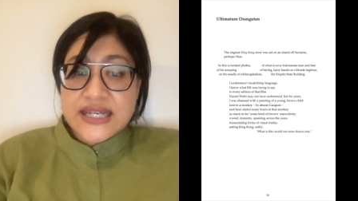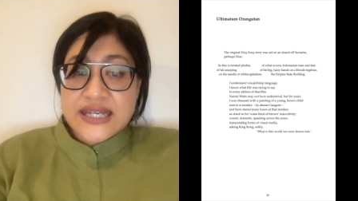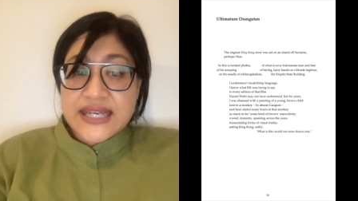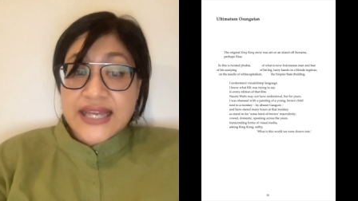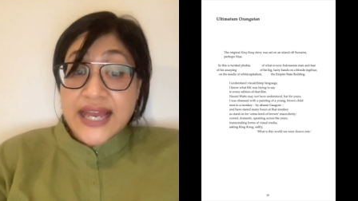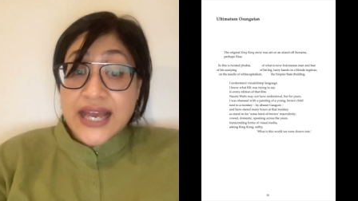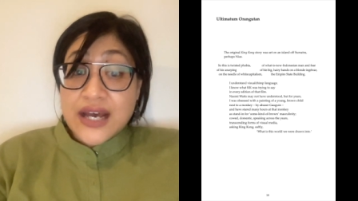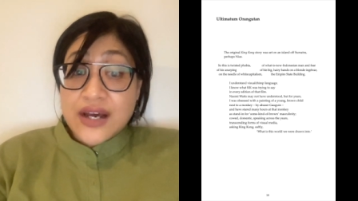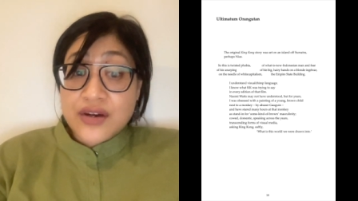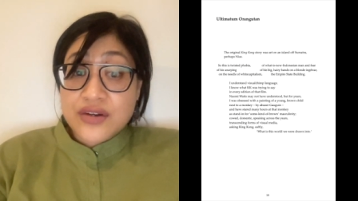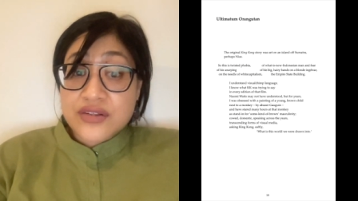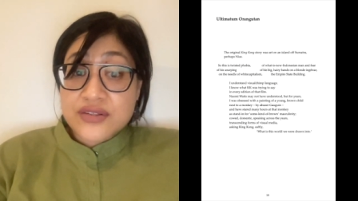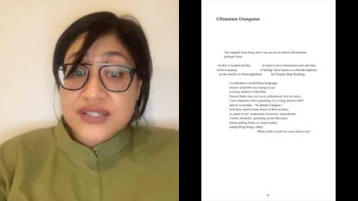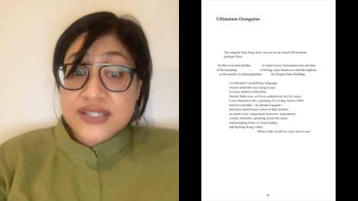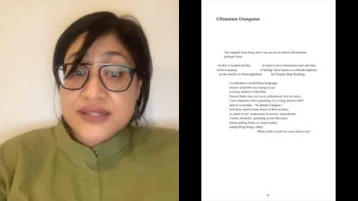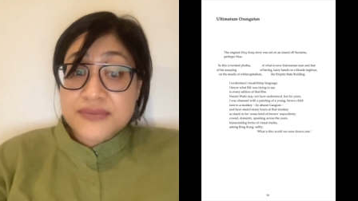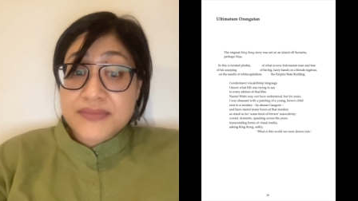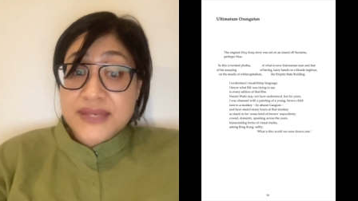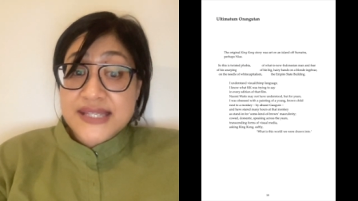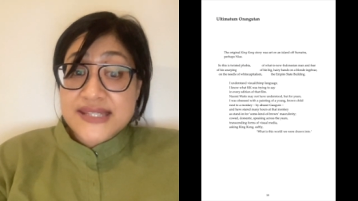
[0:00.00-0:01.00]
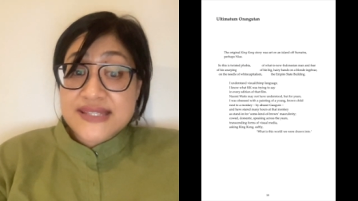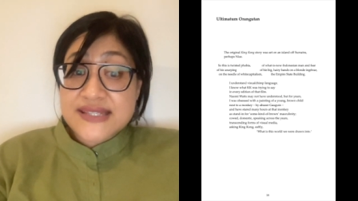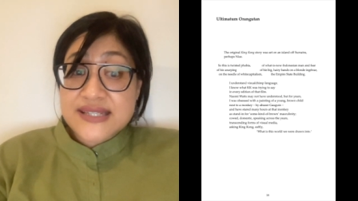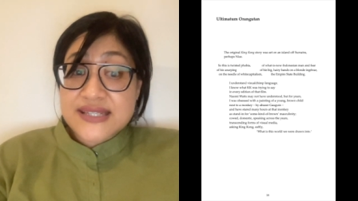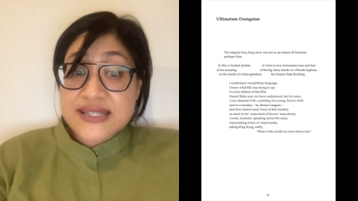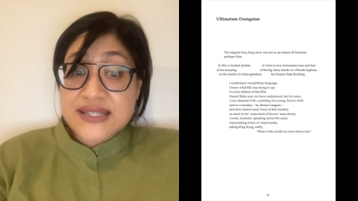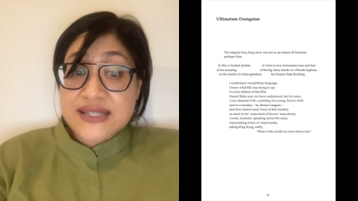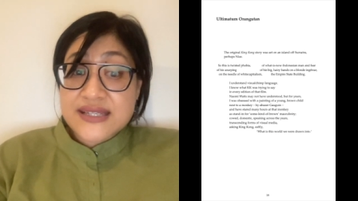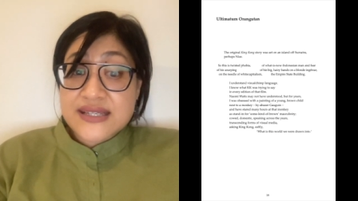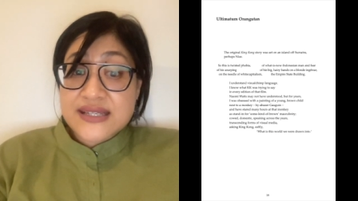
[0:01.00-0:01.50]
cowed,
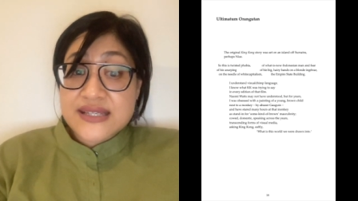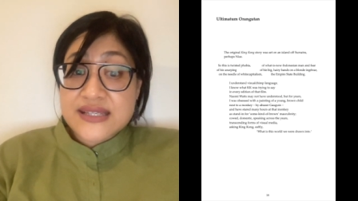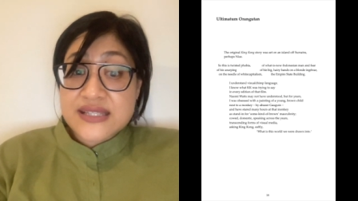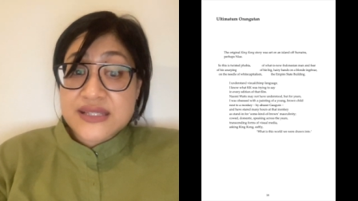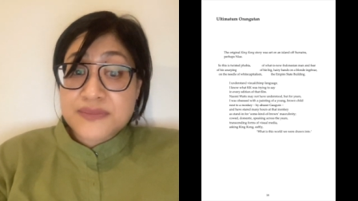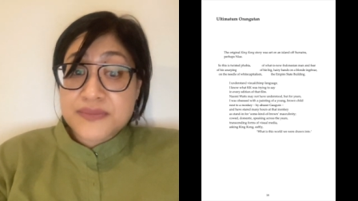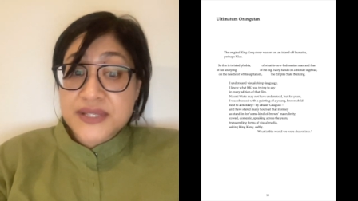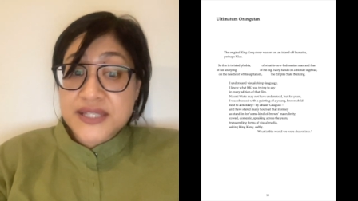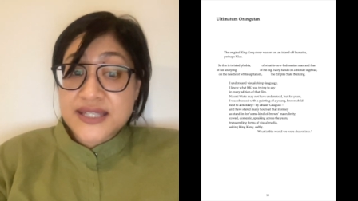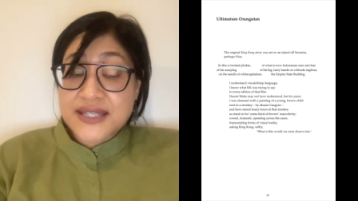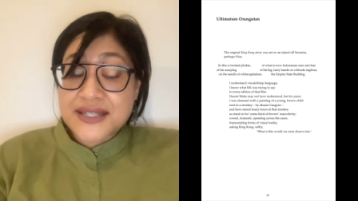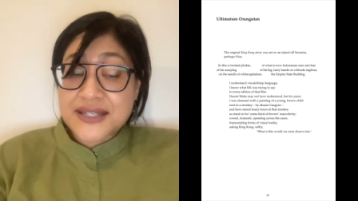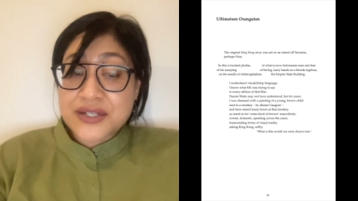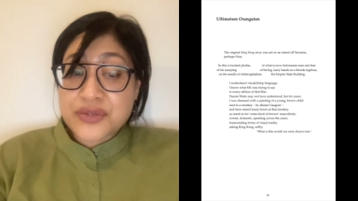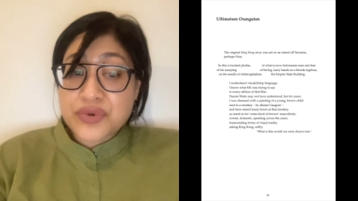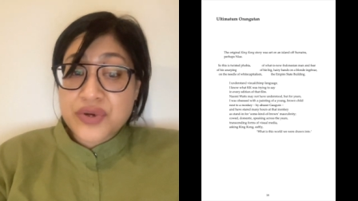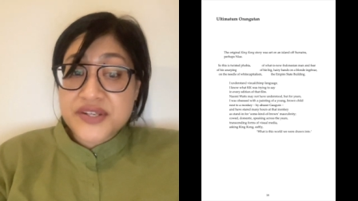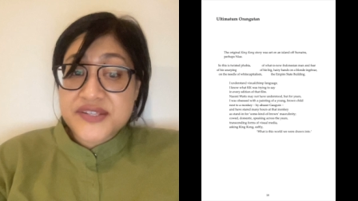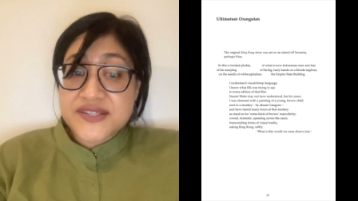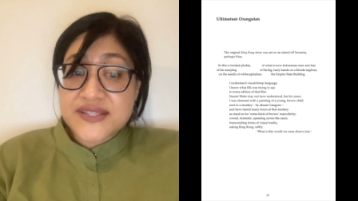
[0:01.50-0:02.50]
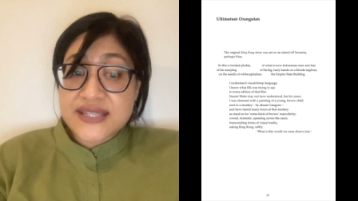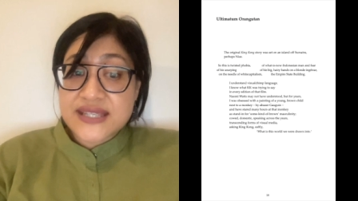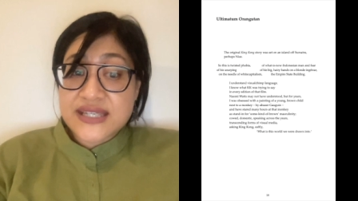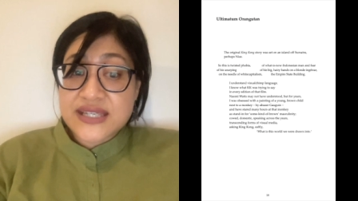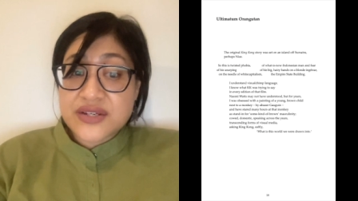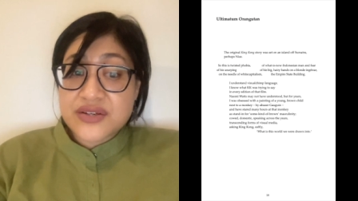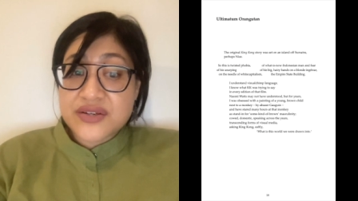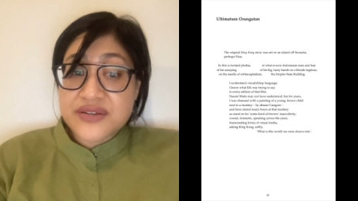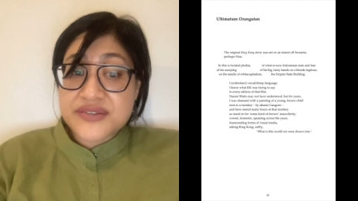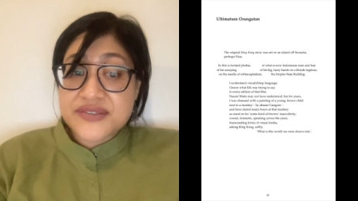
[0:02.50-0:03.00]
domestic, speaking across the
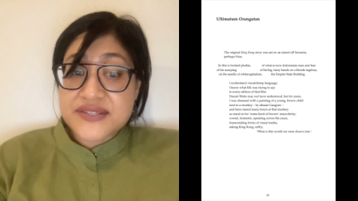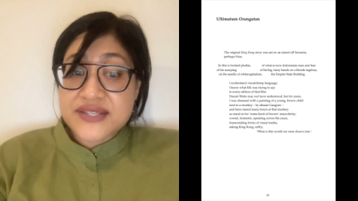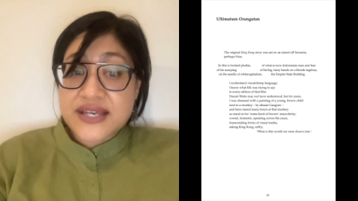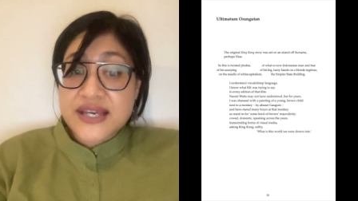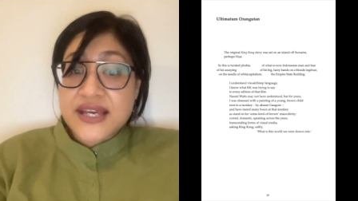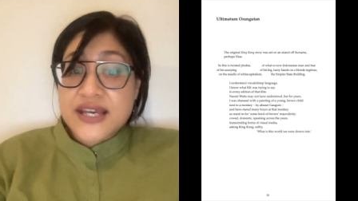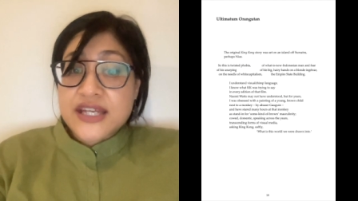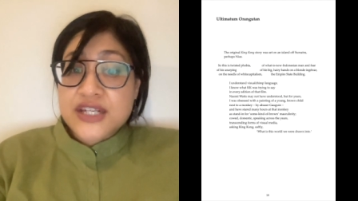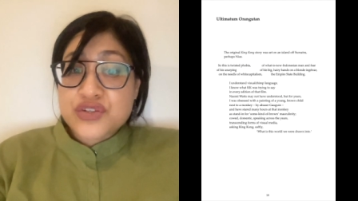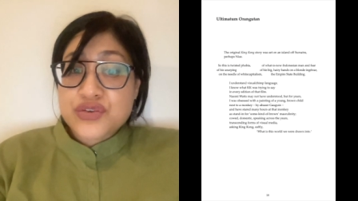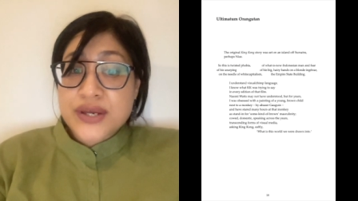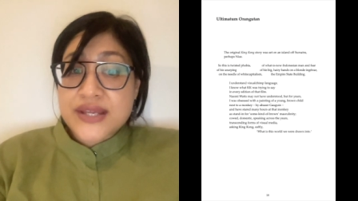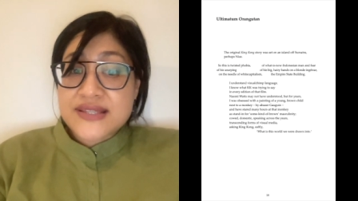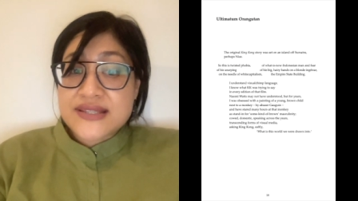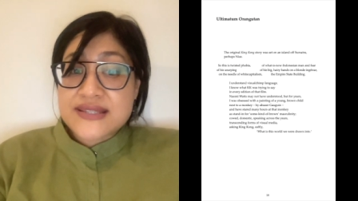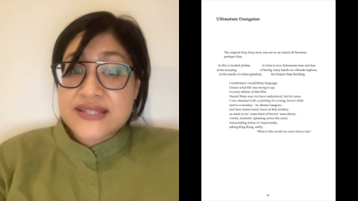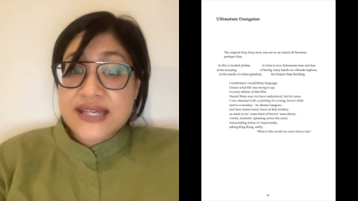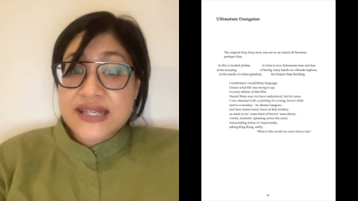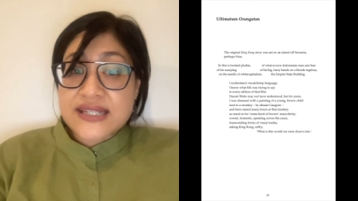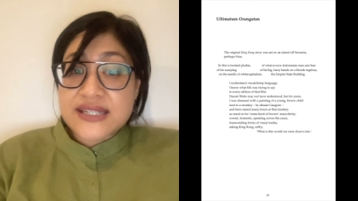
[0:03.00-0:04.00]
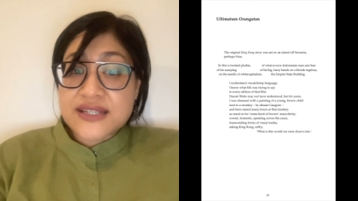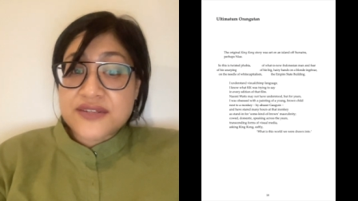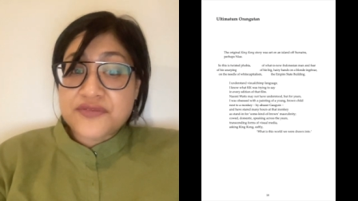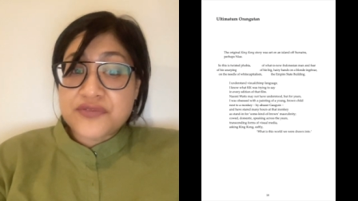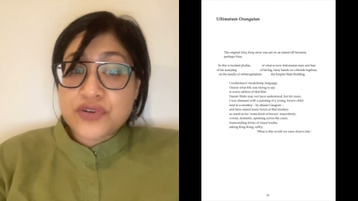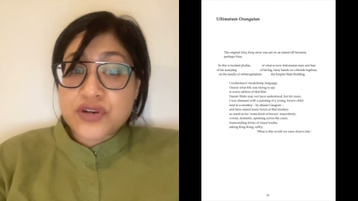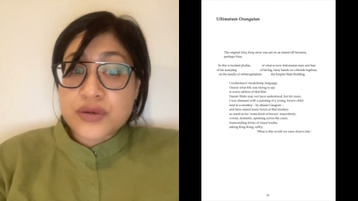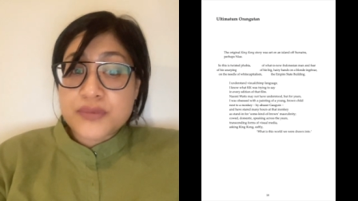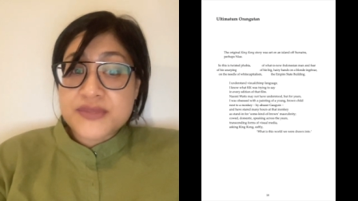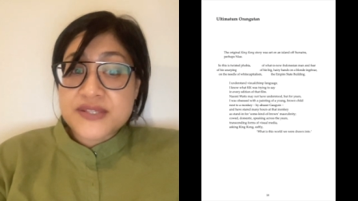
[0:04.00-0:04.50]
years, transcending
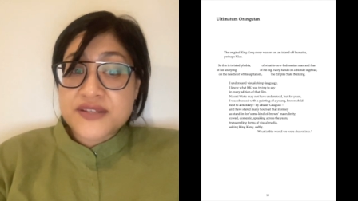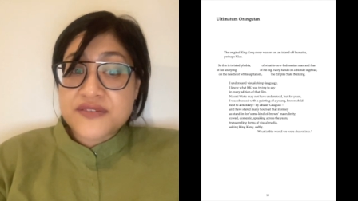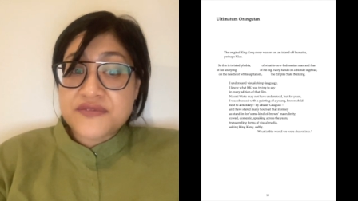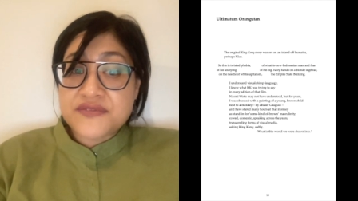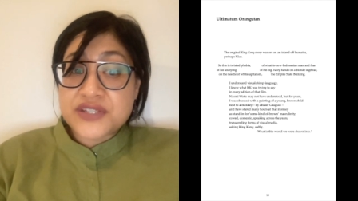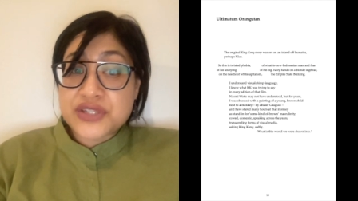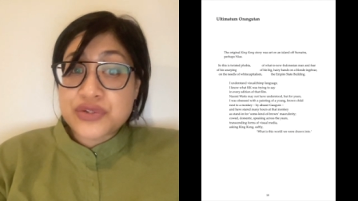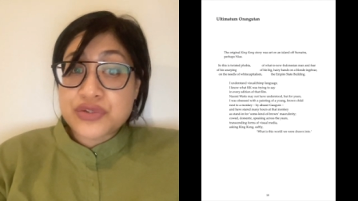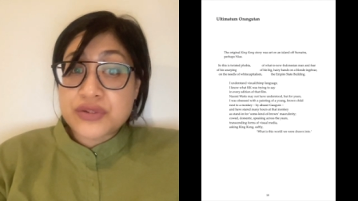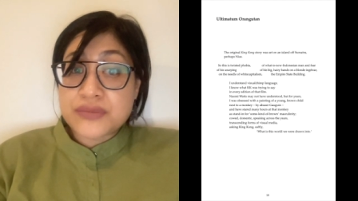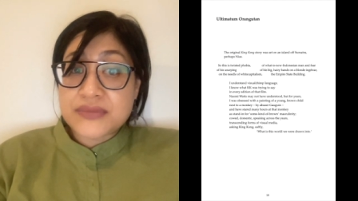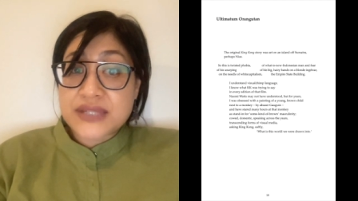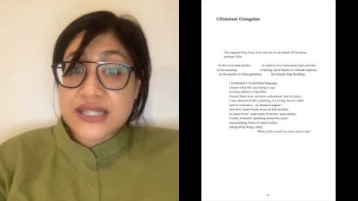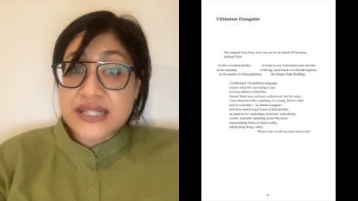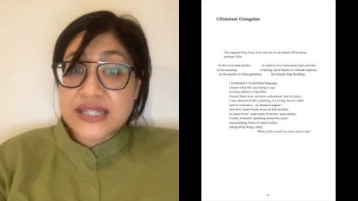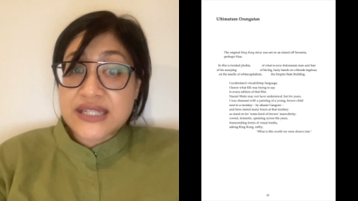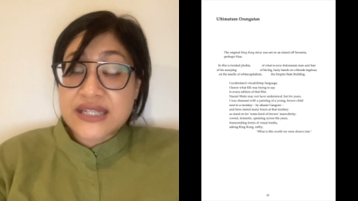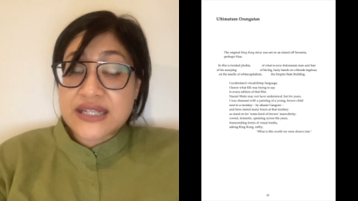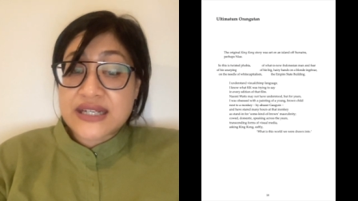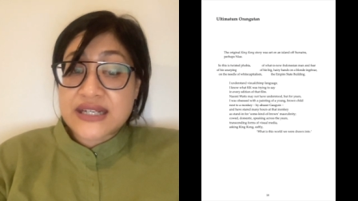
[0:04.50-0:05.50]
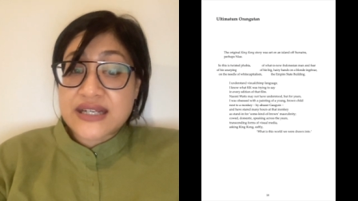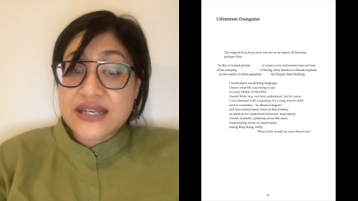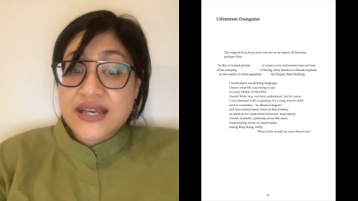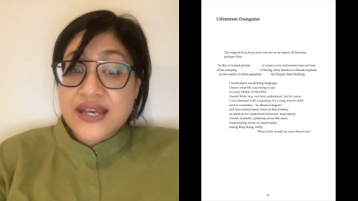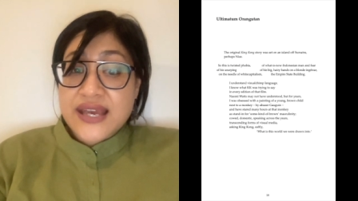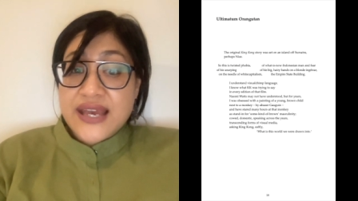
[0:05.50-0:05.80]
forms of visual media,